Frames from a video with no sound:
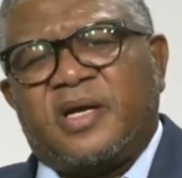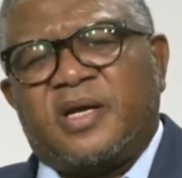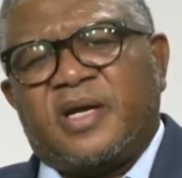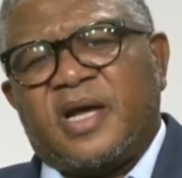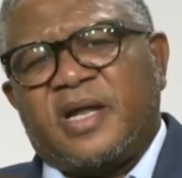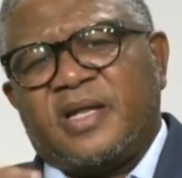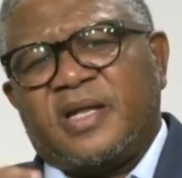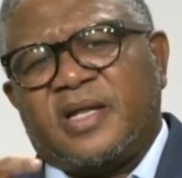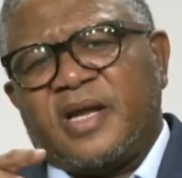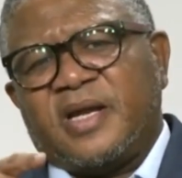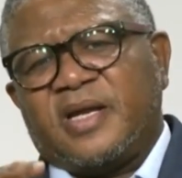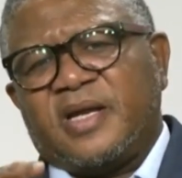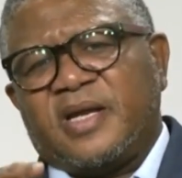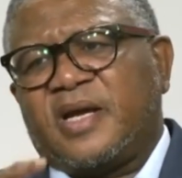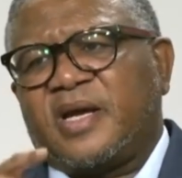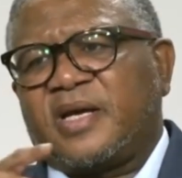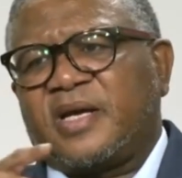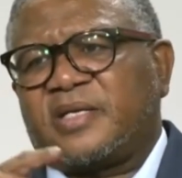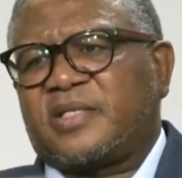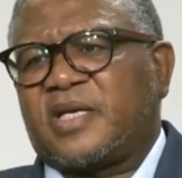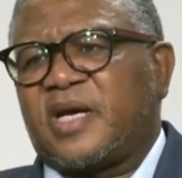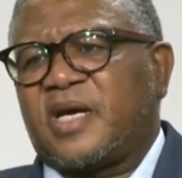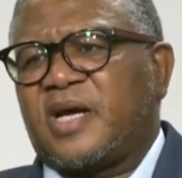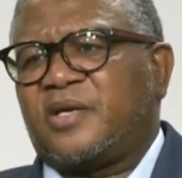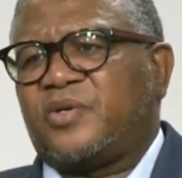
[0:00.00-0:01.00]
And then they
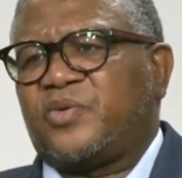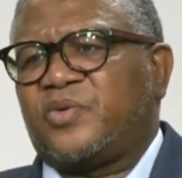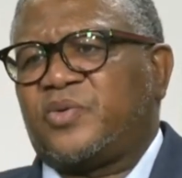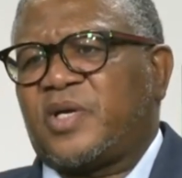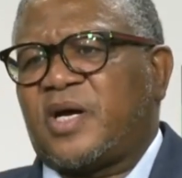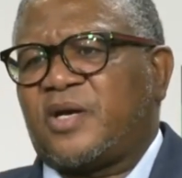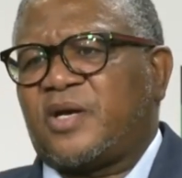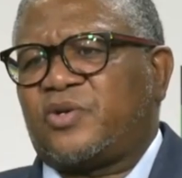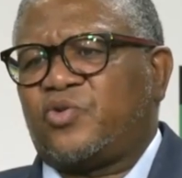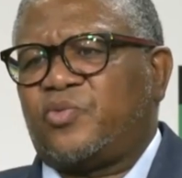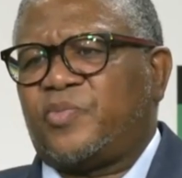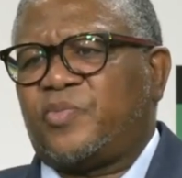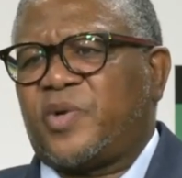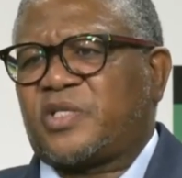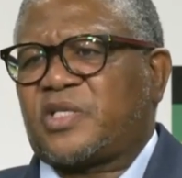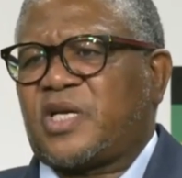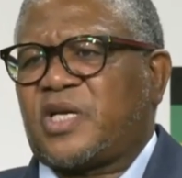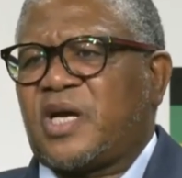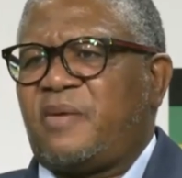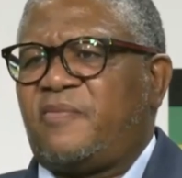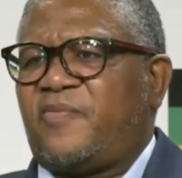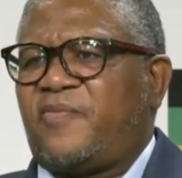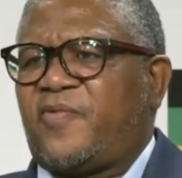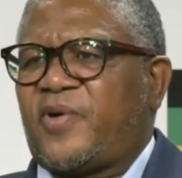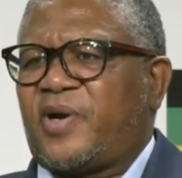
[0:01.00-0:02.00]
tell you that you must
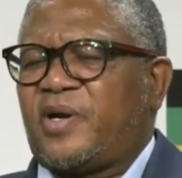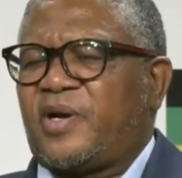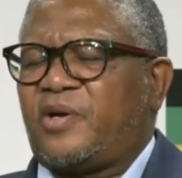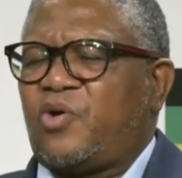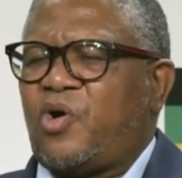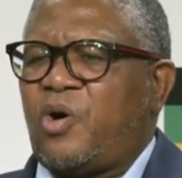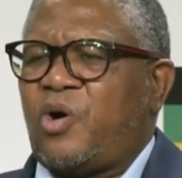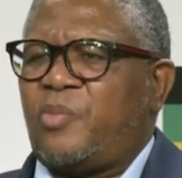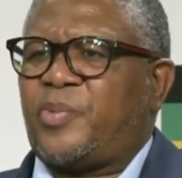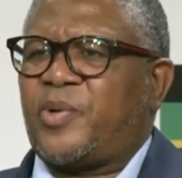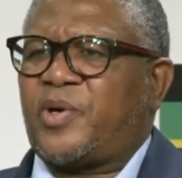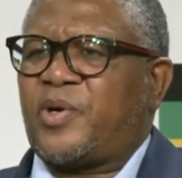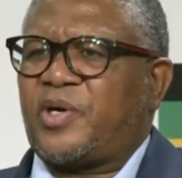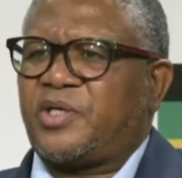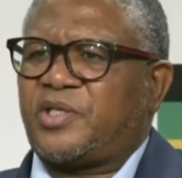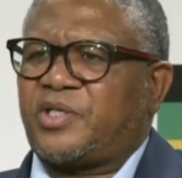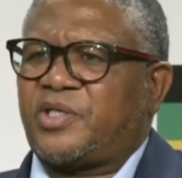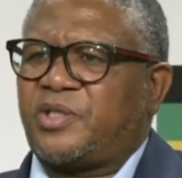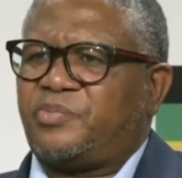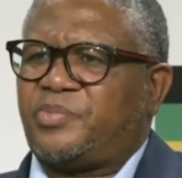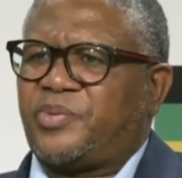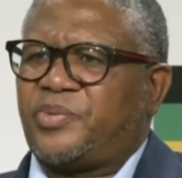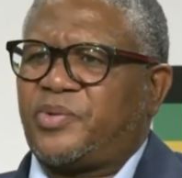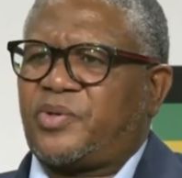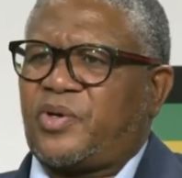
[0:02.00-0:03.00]
come for an operation
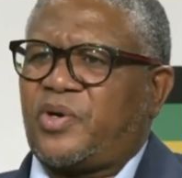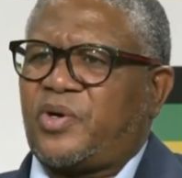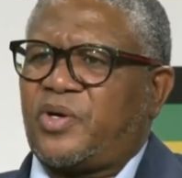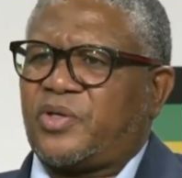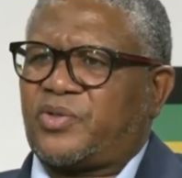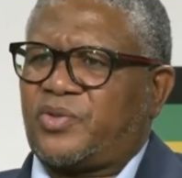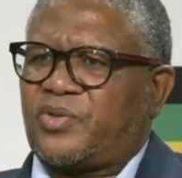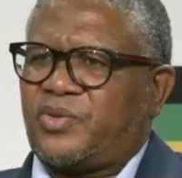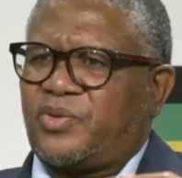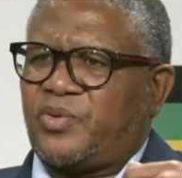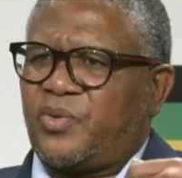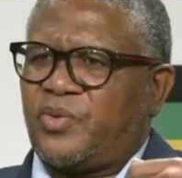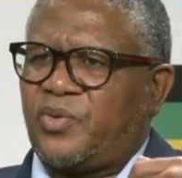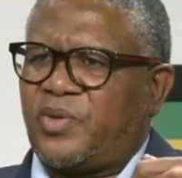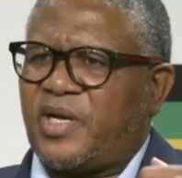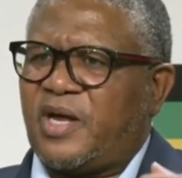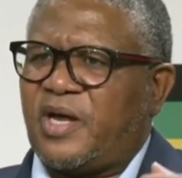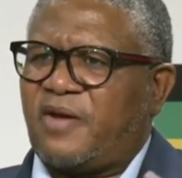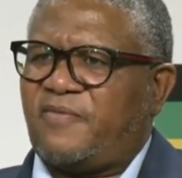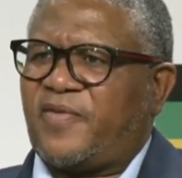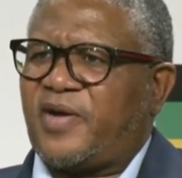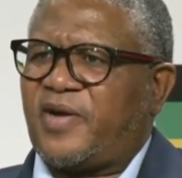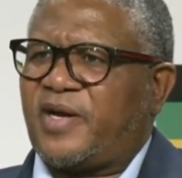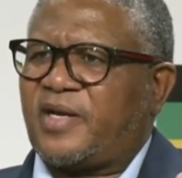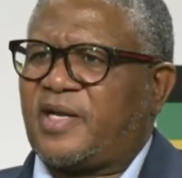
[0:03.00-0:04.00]
because you
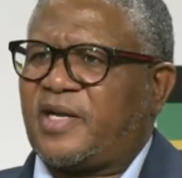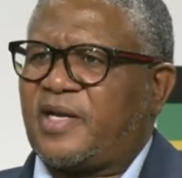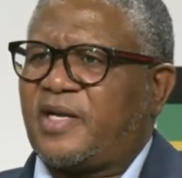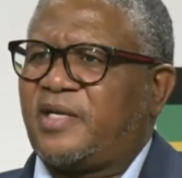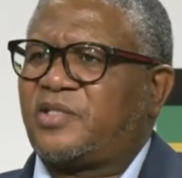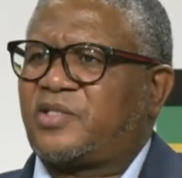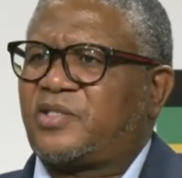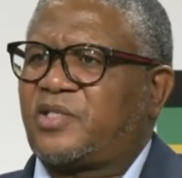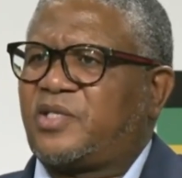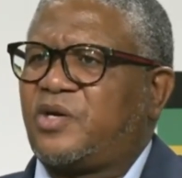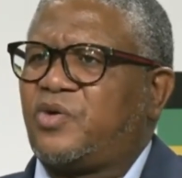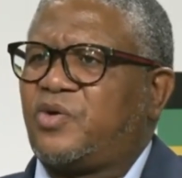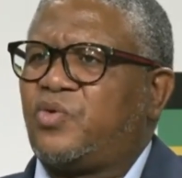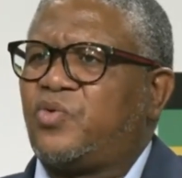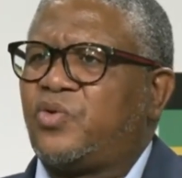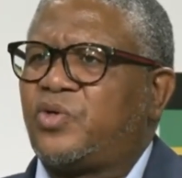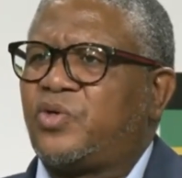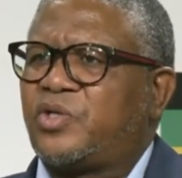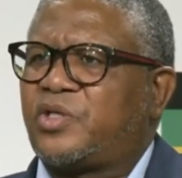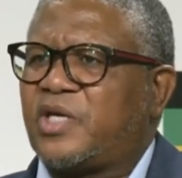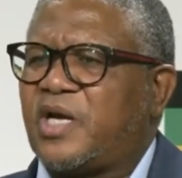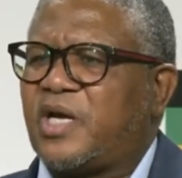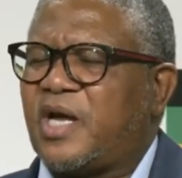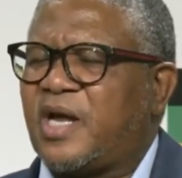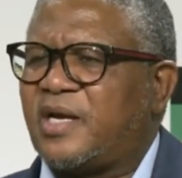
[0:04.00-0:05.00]
never cleanse the
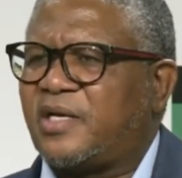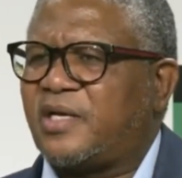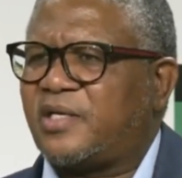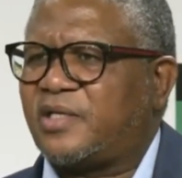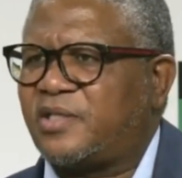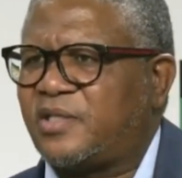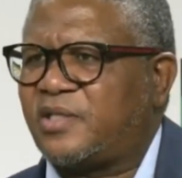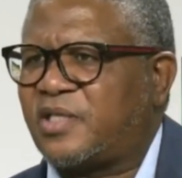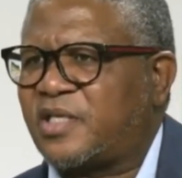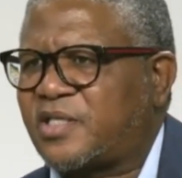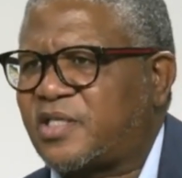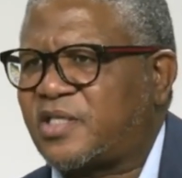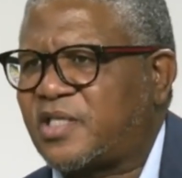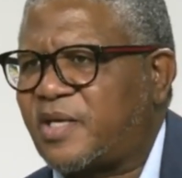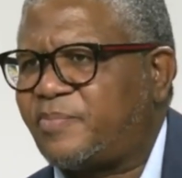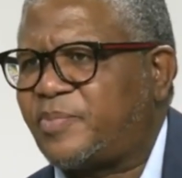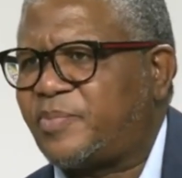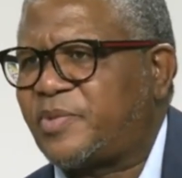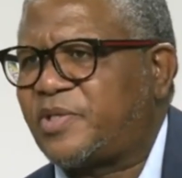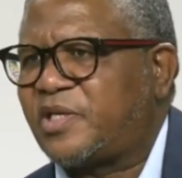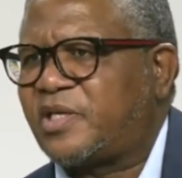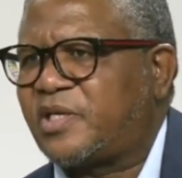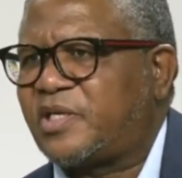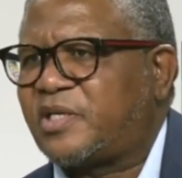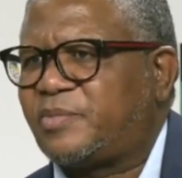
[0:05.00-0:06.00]
wound, and the
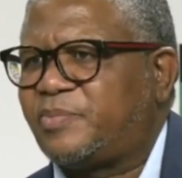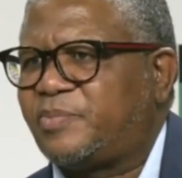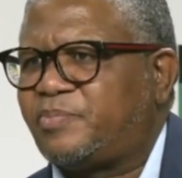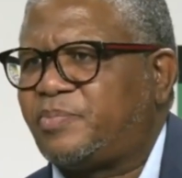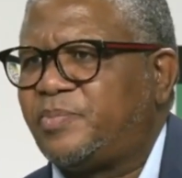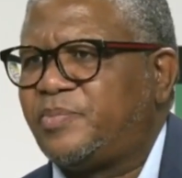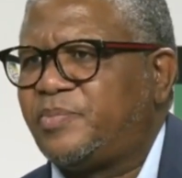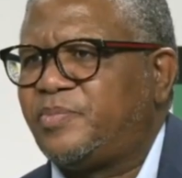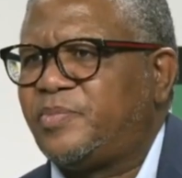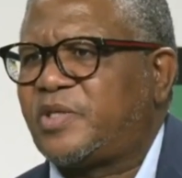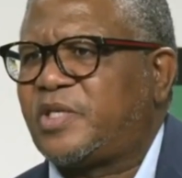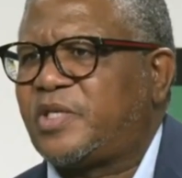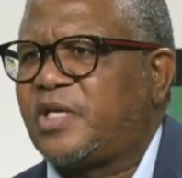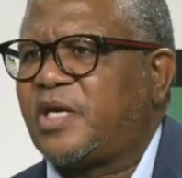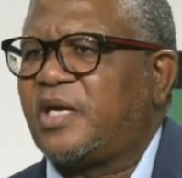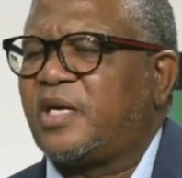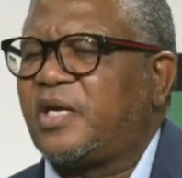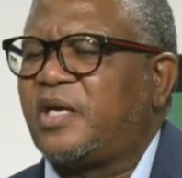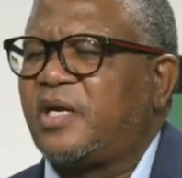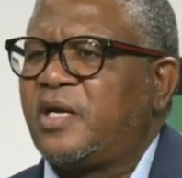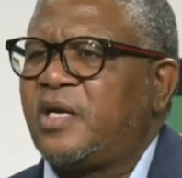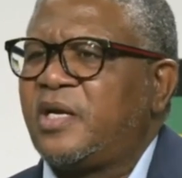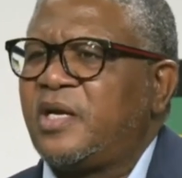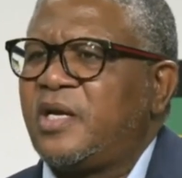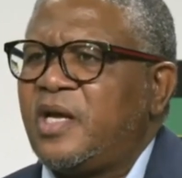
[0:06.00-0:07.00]
septic
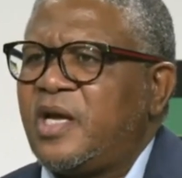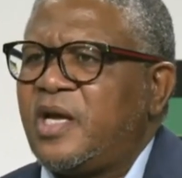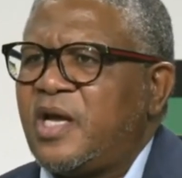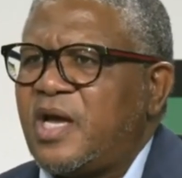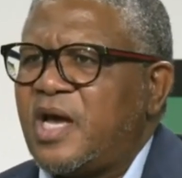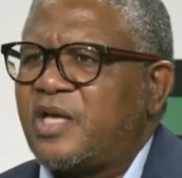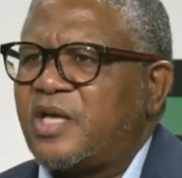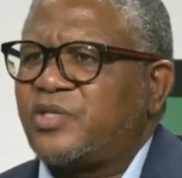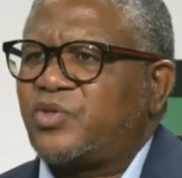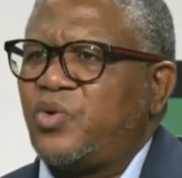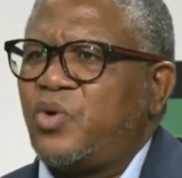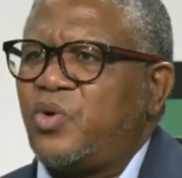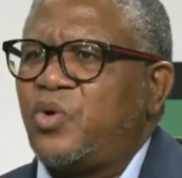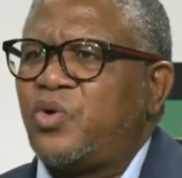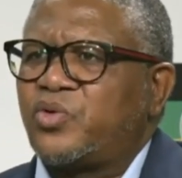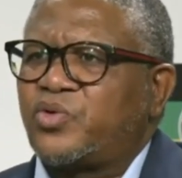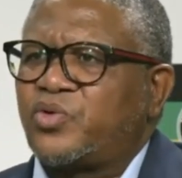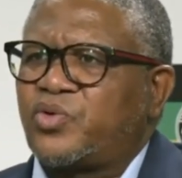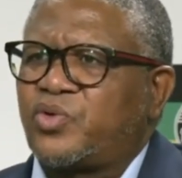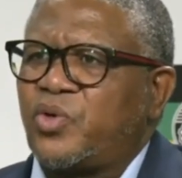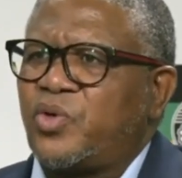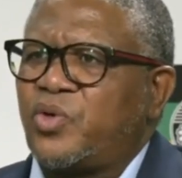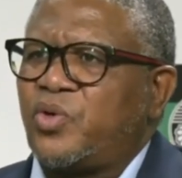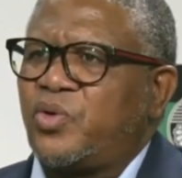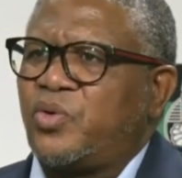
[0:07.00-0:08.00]
thing has
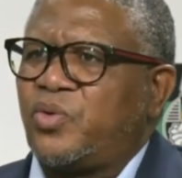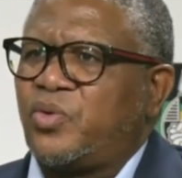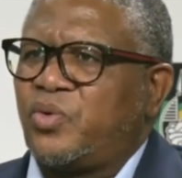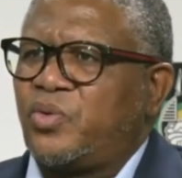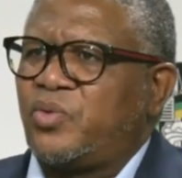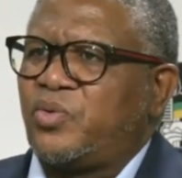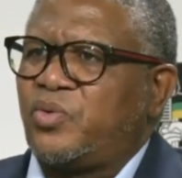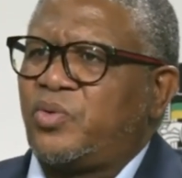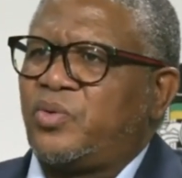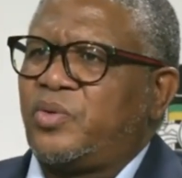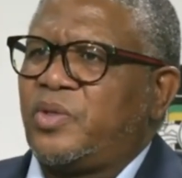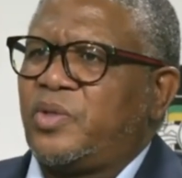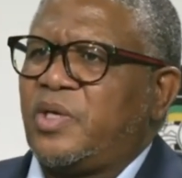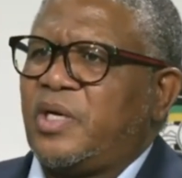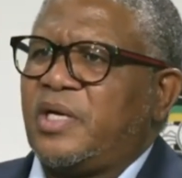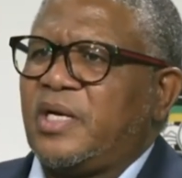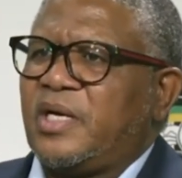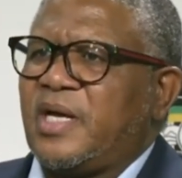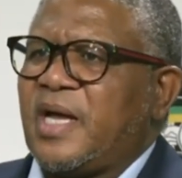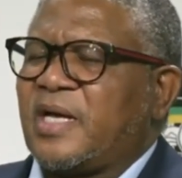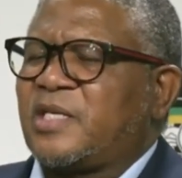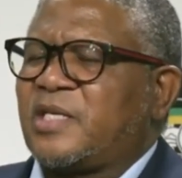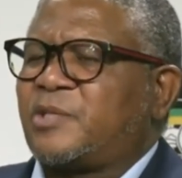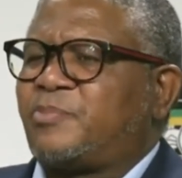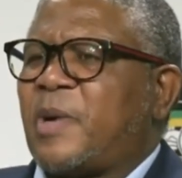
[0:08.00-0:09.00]
also
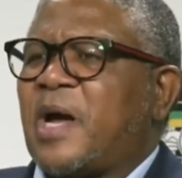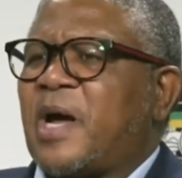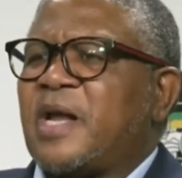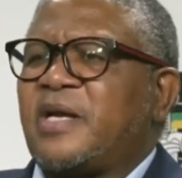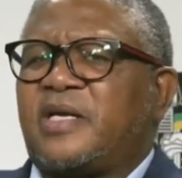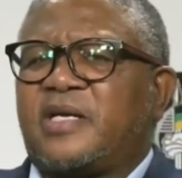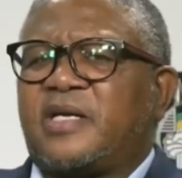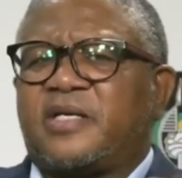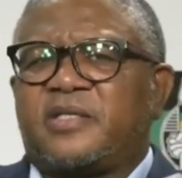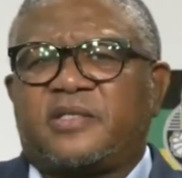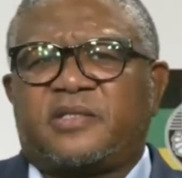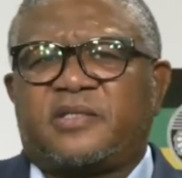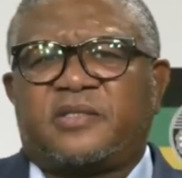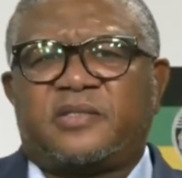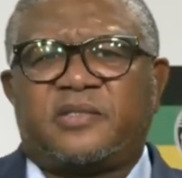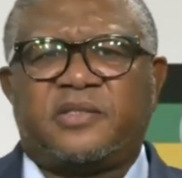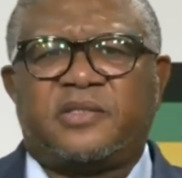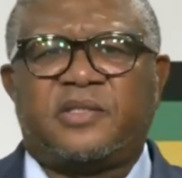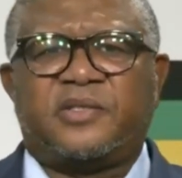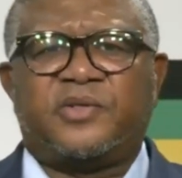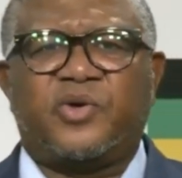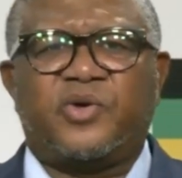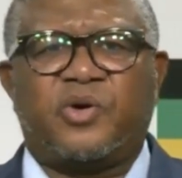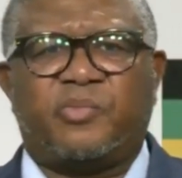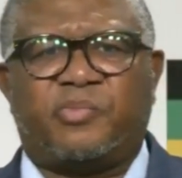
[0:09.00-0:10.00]
expanded
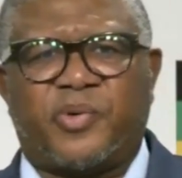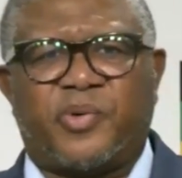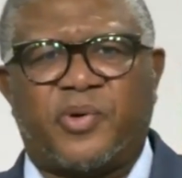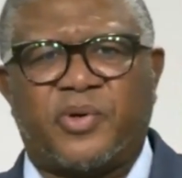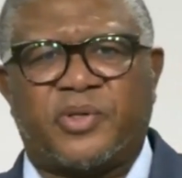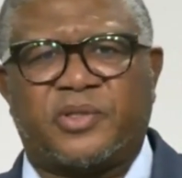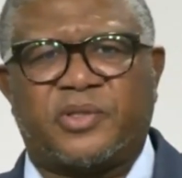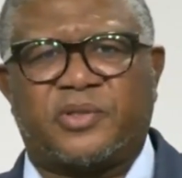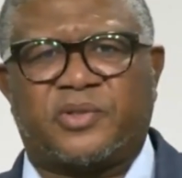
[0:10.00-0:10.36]
in your body